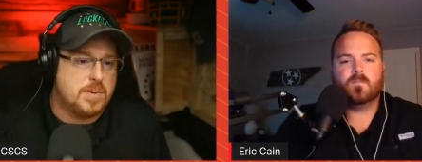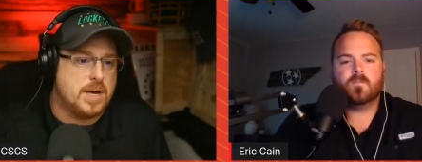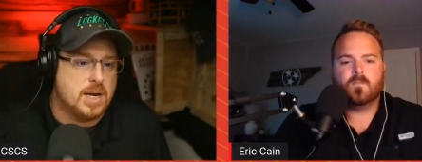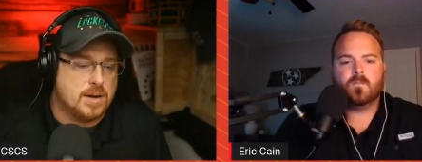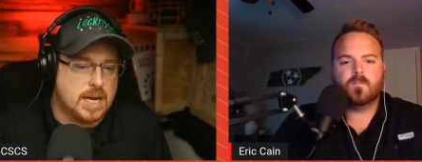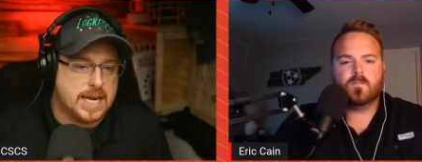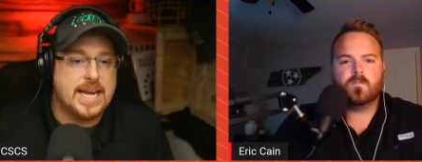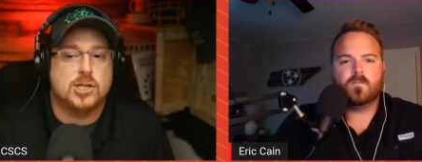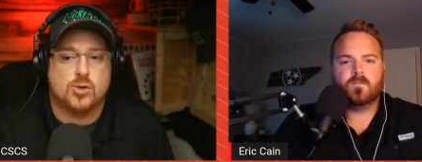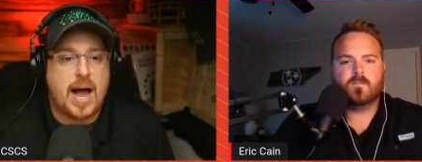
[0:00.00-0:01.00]
Speaker 1: in, in getting
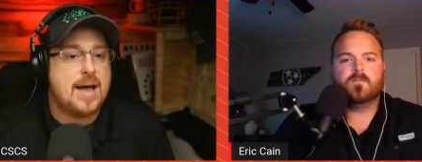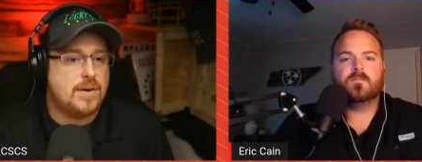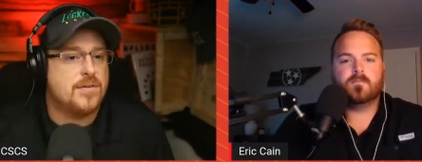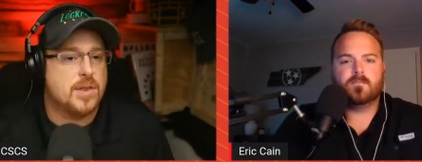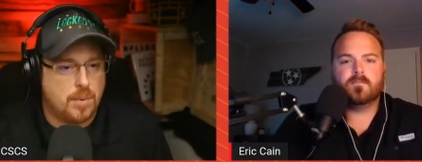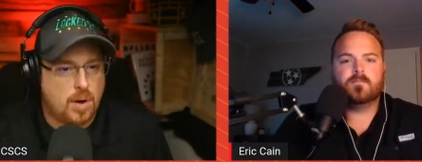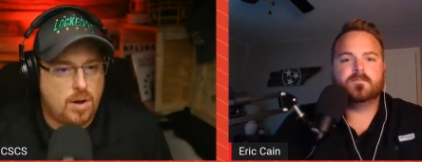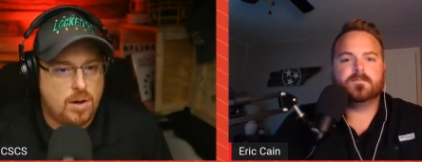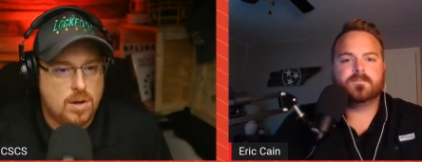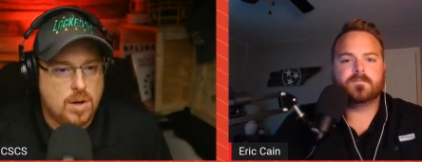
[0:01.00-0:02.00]
drive off of the ball
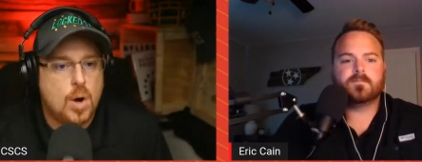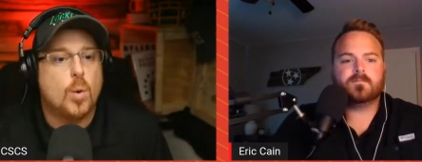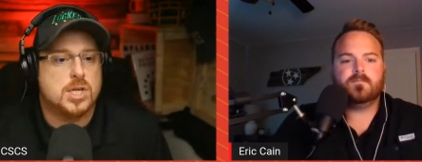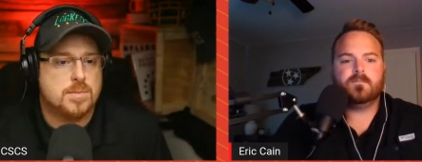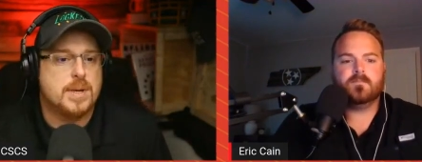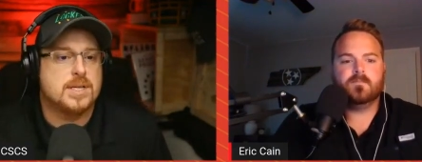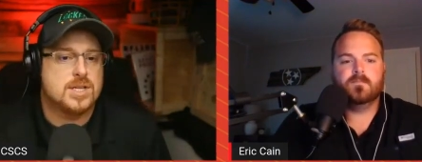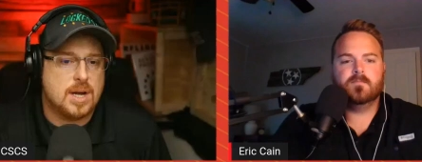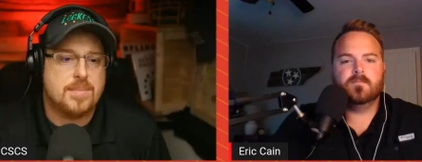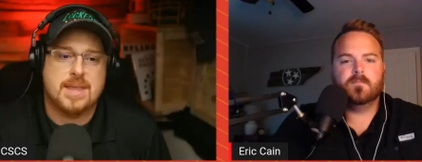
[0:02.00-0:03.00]
which has been
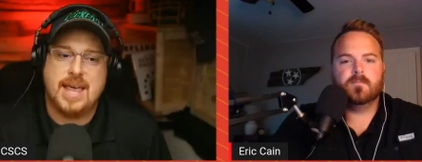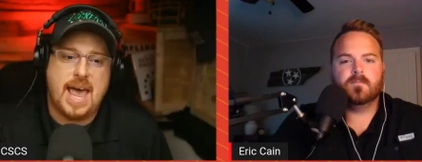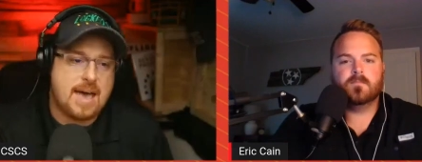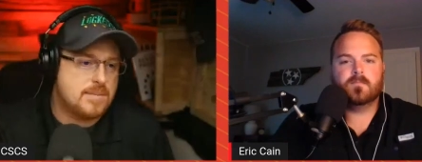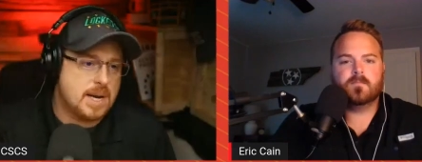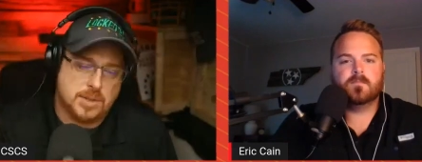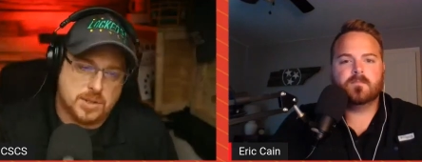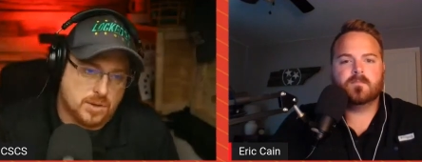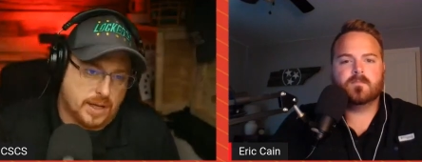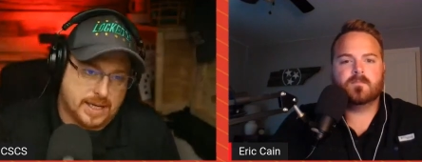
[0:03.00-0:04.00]
something they haven't been able to do the
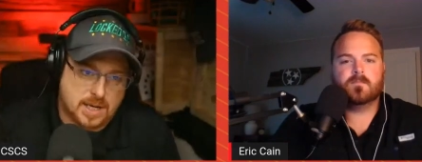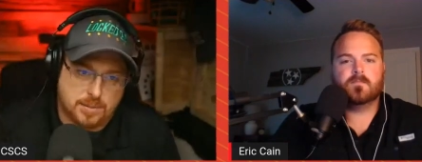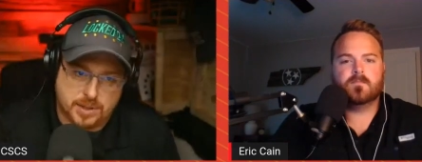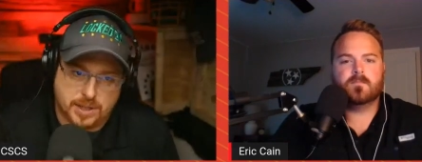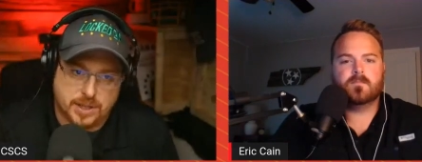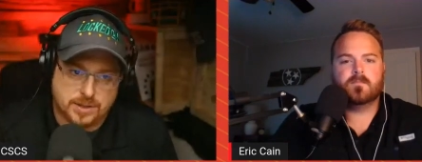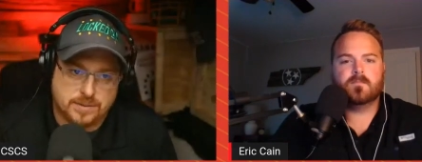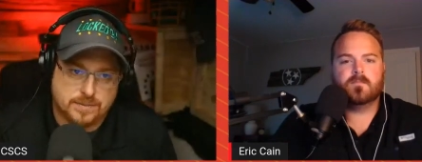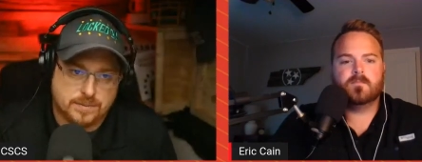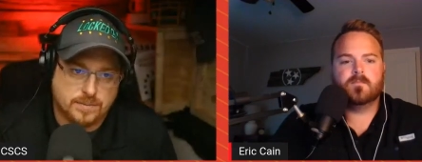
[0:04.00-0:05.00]
last couple of years.
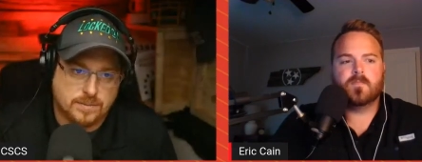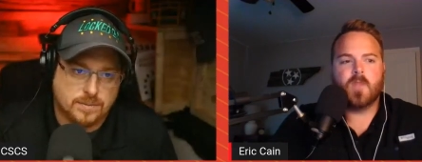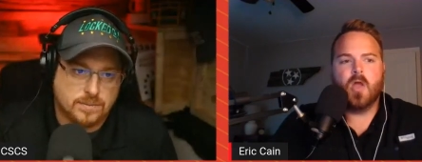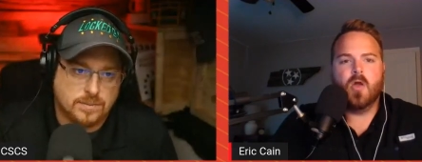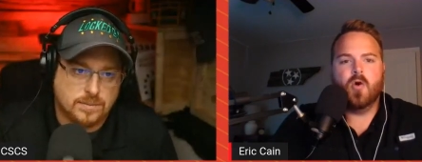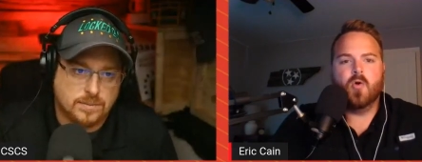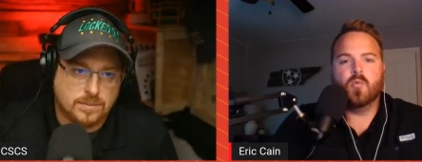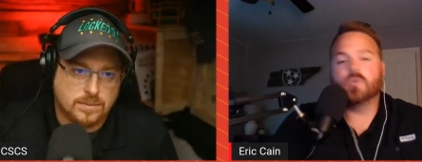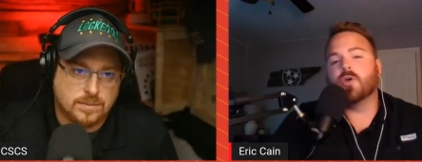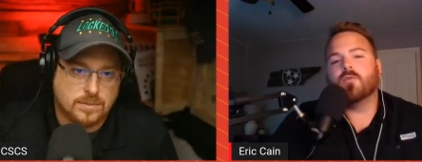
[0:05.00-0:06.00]

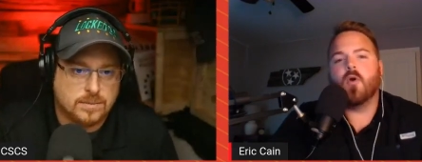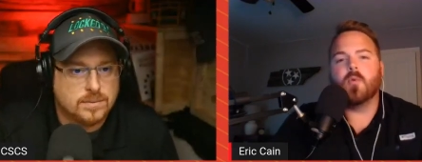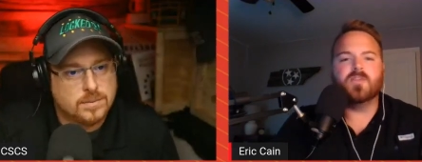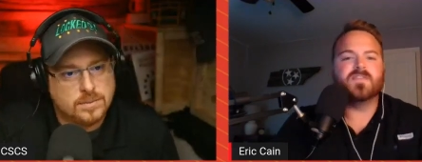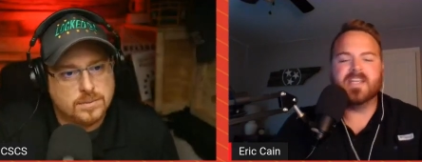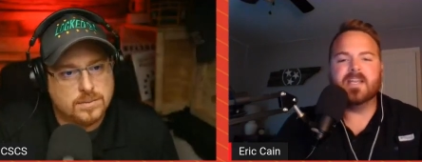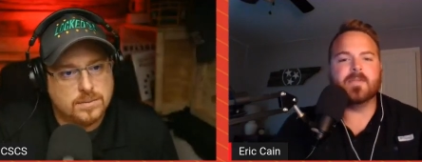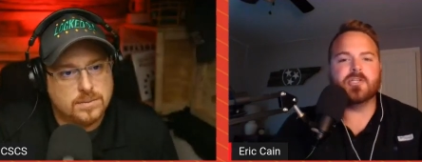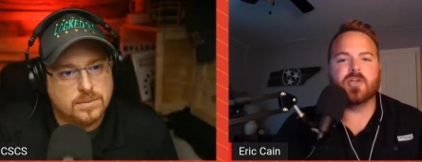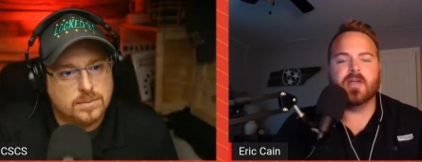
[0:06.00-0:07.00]
Speaker 2: Well, so far when you've seen them
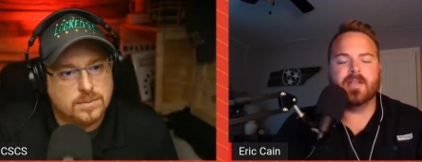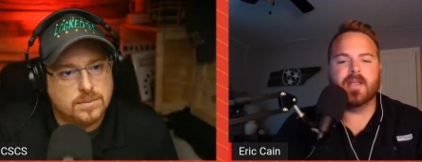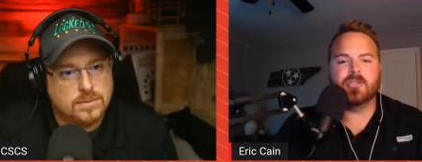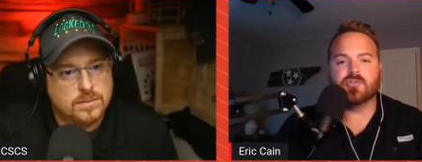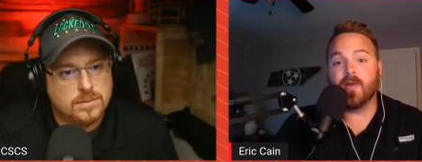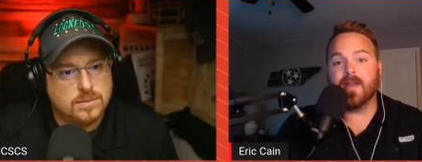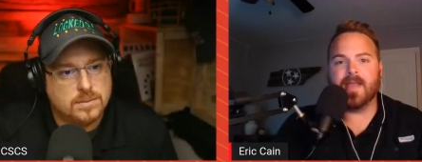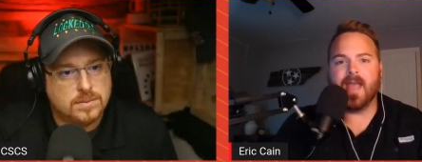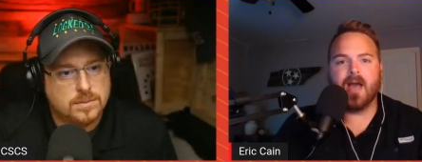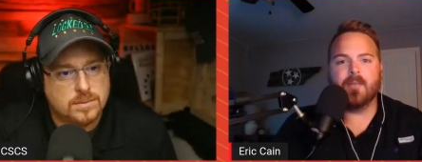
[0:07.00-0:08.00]
in in, in training
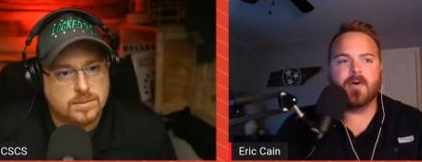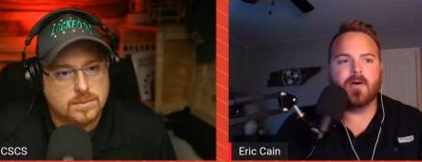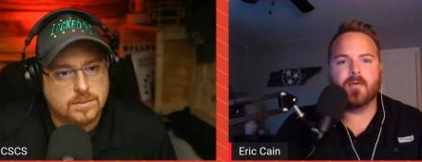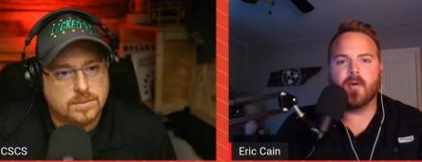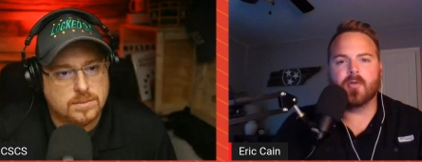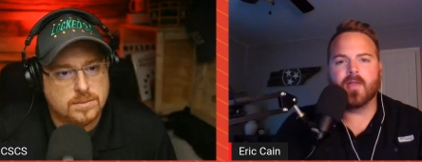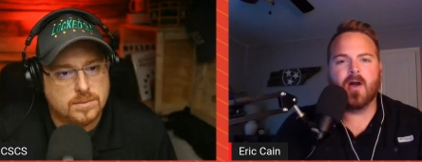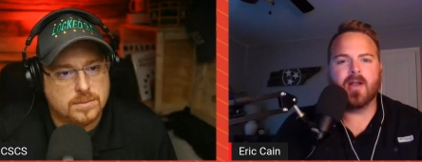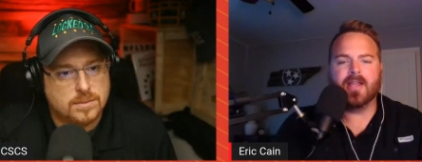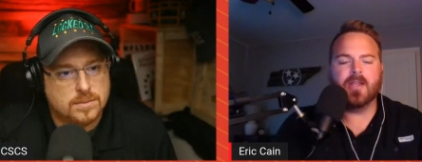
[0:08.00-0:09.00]
camp uh, early
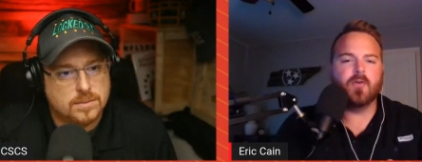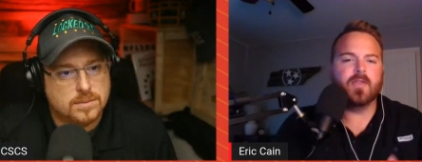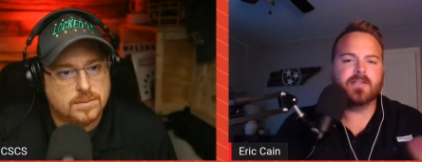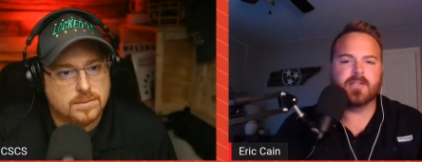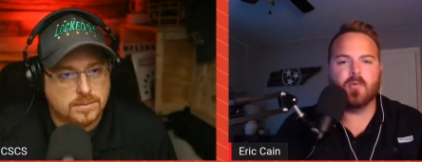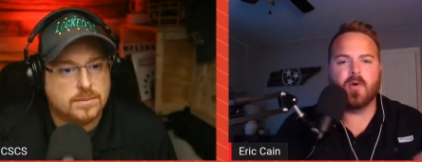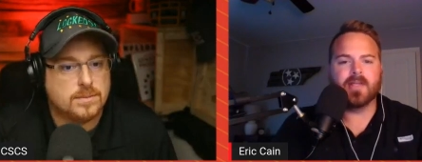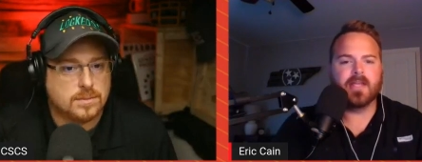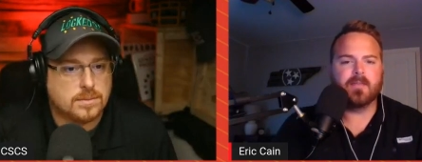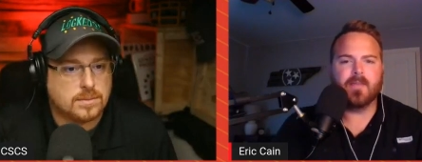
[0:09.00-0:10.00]
on, I know that it took a while to
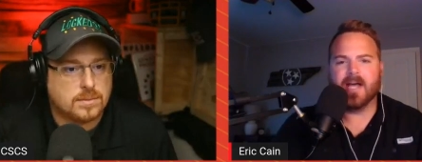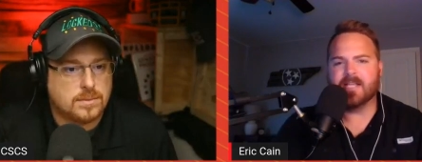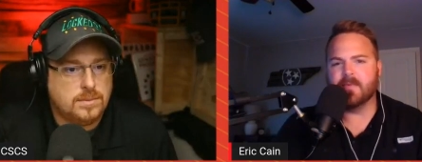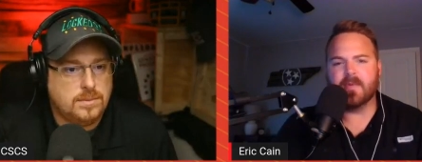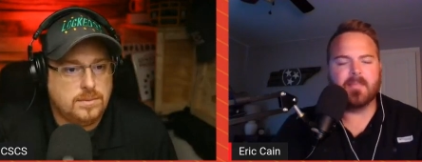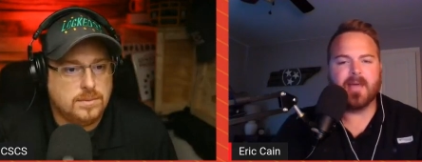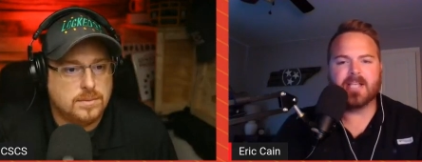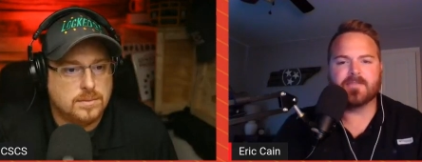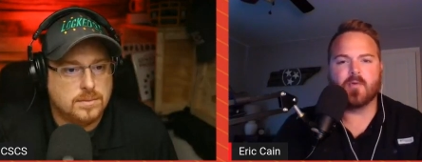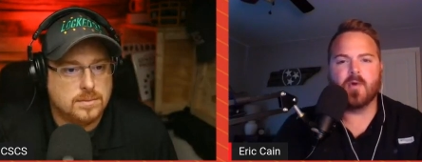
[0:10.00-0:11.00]
get in the pads, but been in
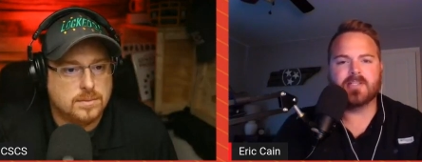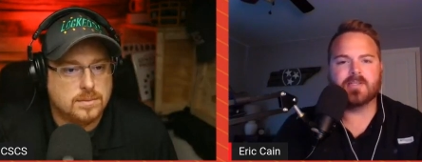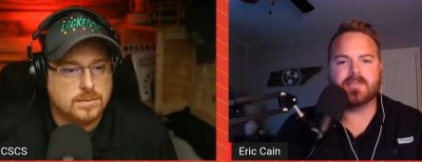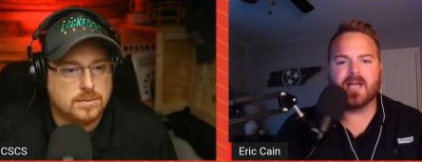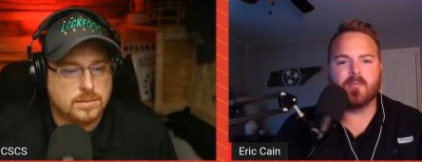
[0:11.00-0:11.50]
pads for quite some time